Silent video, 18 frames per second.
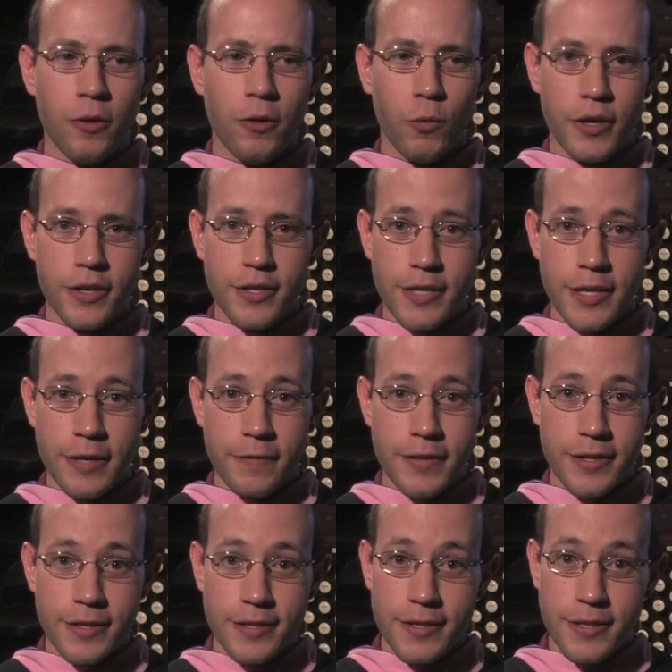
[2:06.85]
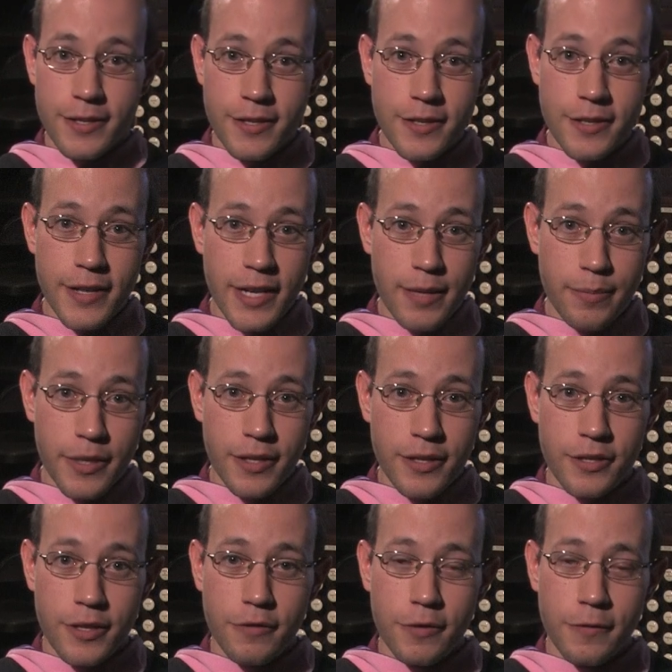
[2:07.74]
What is given is the
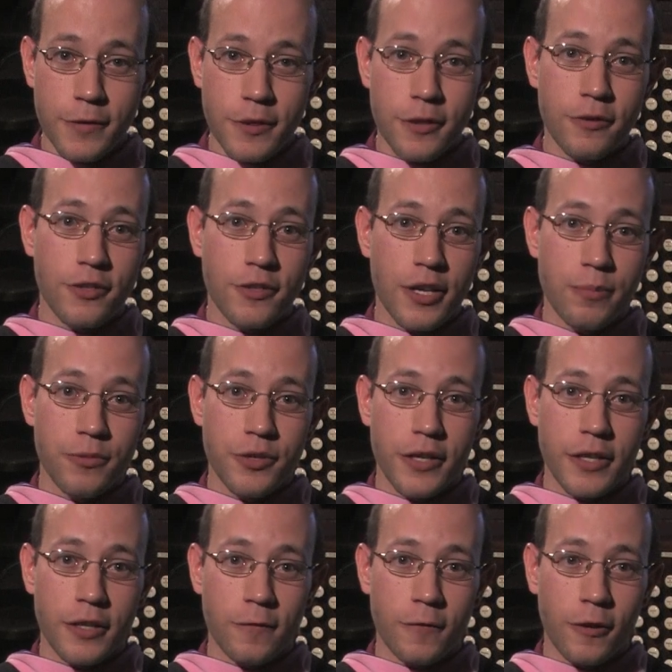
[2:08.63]
statement of the fugue subject,